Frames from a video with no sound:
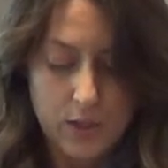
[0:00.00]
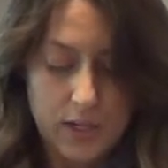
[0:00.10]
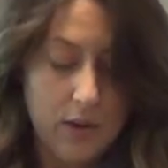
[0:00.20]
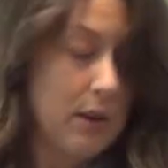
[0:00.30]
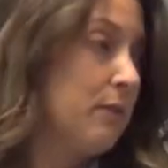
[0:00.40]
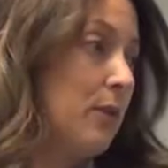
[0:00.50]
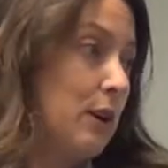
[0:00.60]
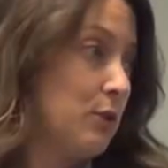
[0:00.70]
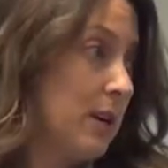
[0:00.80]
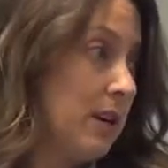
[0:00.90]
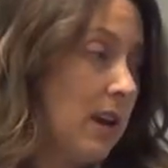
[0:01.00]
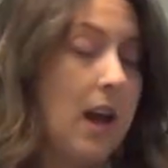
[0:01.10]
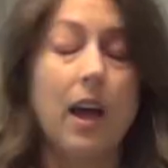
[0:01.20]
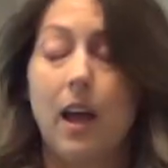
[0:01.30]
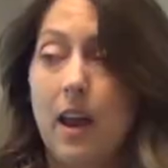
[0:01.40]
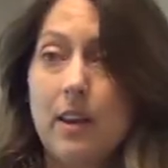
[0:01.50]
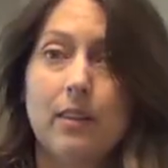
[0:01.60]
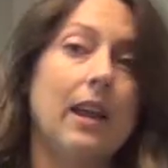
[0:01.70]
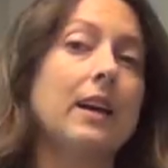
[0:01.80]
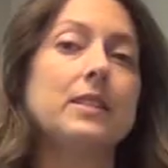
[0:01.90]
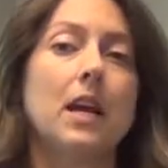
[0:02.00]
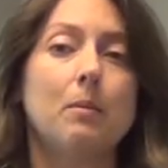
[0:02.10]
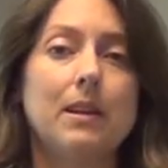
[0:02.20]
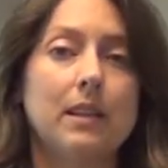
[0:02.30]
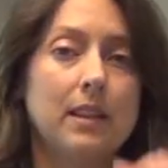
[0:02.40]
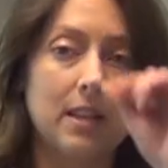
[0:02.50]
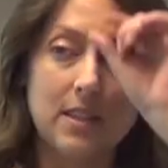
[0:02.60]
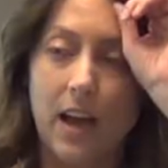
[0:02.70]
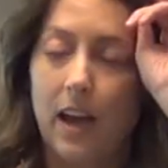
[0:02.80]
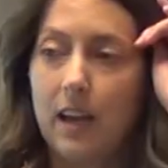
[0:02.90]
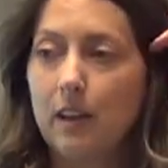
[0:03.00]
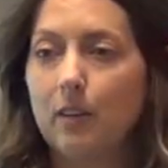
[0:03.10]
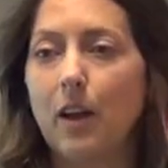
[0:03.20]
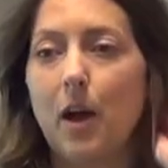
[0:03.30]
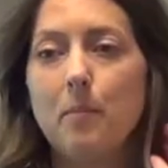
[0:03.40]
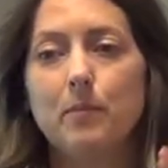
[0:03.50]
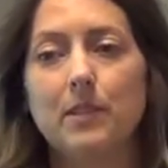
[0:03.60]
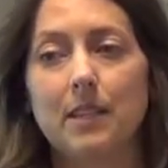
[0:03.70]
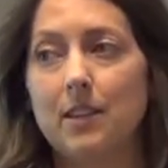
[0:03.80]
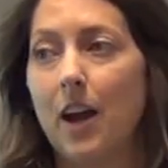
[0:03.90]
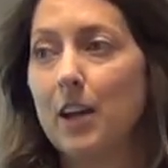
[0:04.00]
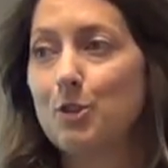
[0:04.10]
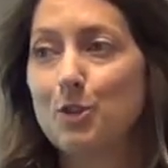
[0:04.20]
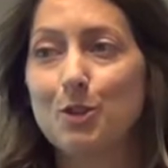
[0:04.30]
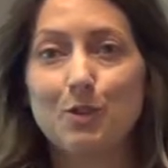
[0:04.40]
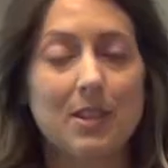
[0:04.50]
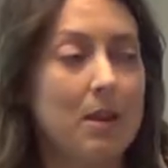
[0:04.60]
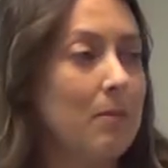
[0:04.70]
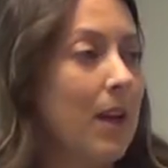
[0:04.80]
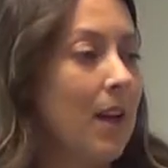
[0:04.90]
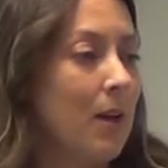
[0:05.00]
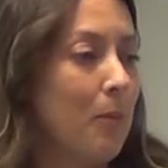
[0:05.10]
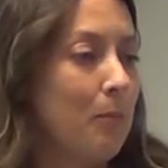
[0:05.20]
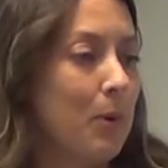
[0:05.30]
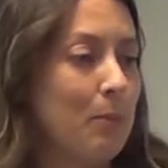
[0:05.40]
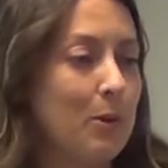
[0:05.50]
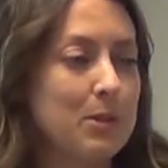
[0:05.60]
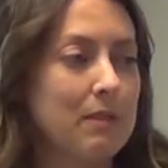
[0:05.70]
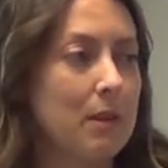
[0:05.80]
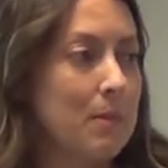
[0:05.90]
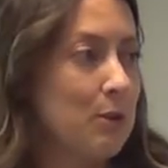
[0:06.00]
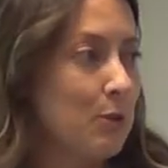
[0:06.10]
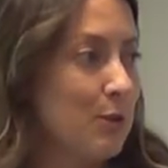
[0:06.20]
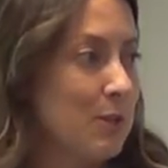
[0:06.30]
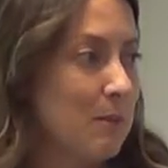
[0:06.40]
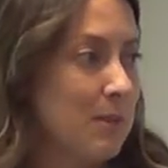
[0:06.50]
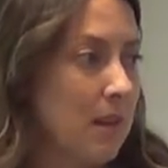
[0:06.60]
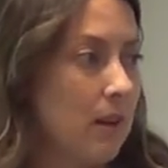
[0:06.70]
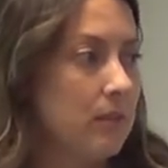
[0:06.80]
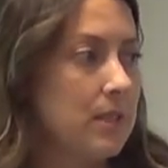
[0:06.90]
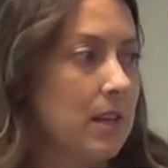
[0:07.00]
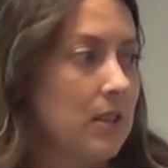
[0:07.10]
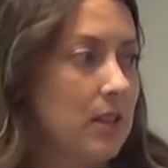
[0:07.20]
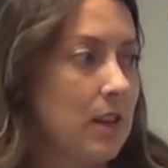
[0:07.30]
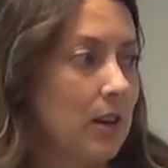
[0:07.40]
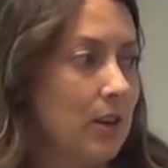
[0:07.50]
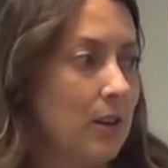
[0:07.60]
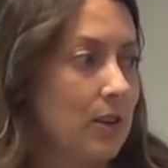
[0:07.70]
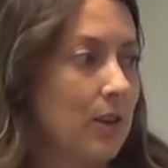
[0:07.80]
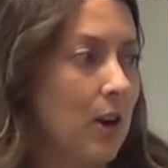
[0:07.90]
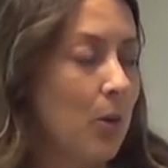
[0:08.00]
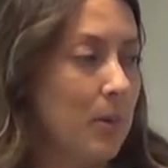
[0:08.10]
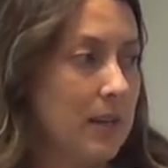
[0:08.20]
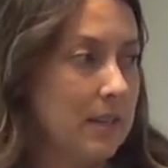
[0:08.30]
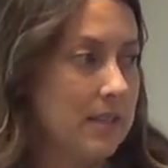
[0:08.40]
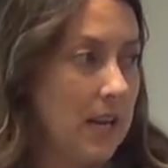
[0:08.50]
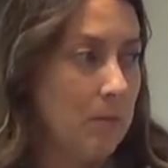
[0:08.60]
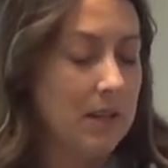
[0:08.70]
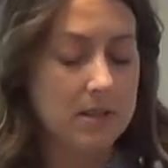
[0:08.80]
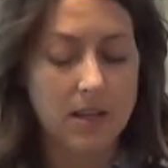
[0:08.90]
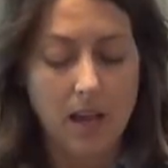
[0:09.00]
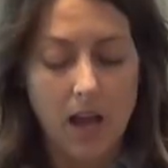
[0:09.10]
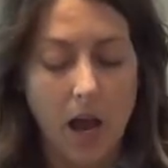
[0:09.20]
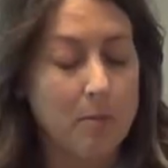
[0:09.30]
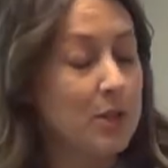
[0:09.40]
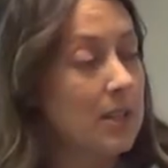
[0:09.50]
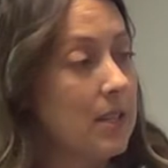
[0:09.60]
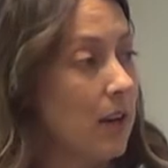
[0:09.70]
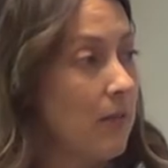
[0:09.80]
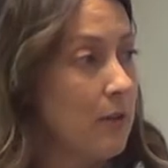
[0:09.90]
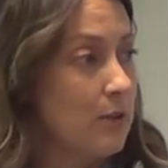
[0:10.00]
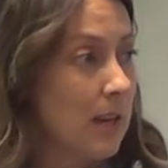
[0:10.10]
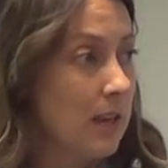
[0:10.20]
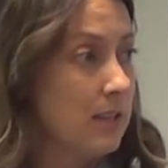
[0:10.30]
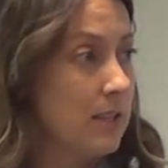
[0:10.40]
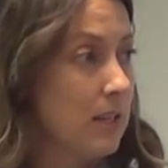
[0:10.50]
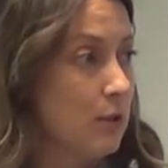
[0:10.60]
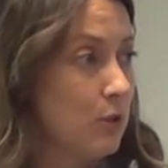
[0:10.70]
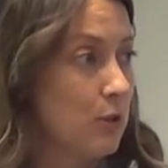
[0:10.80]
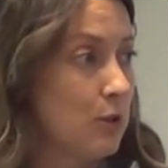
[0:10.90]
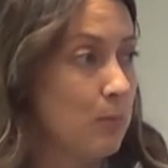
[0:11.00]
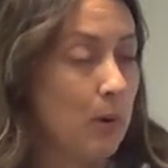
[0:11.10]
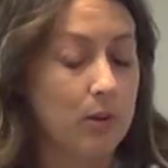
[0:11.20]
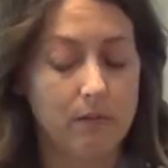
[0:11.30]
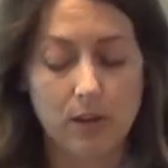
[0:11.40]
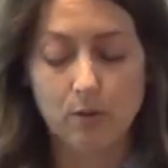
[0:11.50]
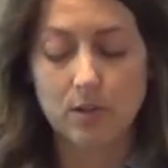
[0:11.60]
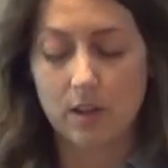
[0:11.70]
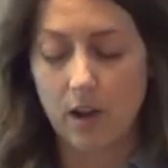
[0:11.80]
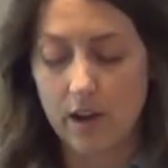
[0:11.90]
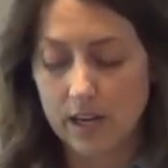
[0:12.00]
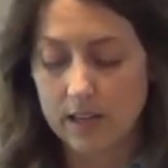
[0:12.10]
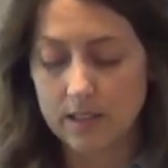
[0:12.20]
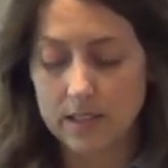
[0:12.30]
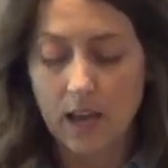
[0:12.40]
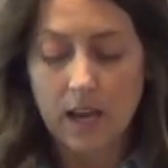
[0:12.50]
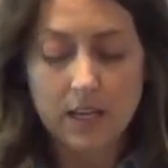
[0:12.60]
Terry Frederick, and last time I did this, I did not introduce them, but most of them introduced themselves in their opening statements. I'm just take a few seconds to introduce both of you to the audience.